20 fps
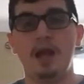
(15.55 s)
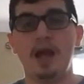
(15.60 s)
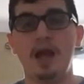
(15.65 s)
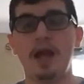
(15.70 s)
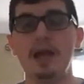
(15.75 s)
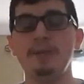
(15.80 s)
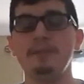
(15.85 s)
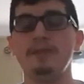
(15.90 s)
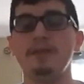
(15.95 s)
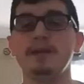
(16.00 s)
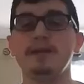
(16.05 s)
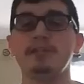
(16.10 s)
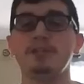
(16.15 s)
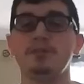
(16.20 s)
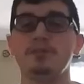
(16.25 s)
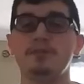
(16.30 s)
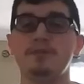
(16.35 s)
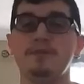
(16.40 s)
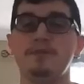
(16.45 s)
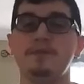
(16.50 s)
am here
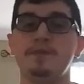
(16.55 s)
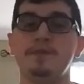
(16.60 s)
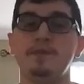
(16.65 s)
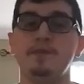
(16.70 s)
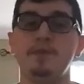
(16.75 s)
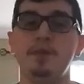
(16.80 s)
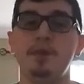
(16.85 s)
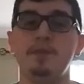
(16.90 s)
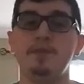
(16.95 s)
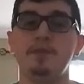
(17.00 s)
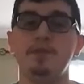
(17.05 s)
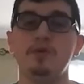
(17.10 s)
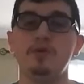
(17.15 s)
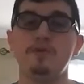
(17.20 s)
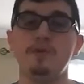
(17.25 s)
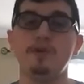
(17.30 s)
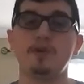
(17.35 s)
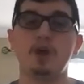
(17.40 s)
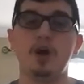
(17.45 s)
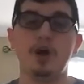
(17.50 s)
to review a
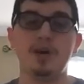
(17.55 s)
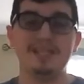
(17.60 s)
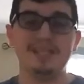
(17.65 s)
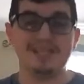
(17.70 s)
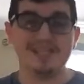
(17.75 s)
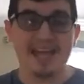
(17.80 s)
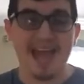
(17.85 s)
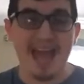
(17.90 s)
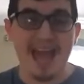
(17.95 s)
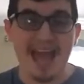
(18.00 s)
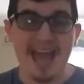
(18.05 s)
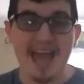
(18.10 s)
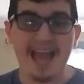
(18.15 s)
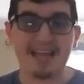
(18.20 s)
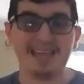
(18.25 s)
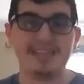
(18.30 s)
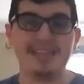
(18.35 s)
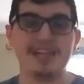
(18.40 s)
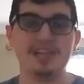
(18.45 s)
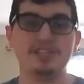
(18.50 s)
movie called
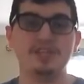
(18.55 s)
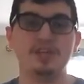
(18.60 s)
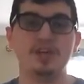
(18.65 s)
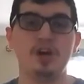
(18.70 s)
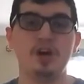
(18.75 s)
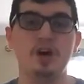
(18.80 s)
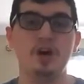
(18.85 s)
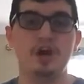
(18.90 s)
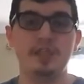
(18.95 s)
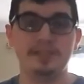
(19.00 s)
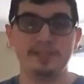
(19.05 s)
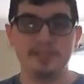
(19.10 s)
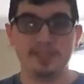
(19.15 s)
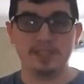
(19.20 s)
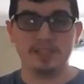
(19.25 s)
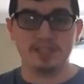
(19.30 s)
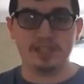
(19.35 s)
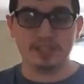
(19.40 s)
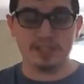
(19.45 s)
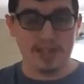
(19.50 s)
Tag that I saw on
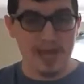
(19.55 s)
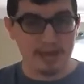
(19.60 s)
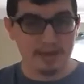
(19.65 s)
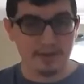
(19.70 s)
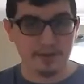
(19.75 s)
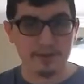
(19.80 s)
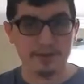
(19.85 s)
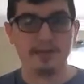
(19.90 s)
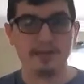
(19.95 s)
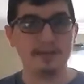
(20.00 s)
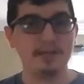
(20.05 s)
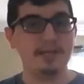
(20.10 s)
Saturday.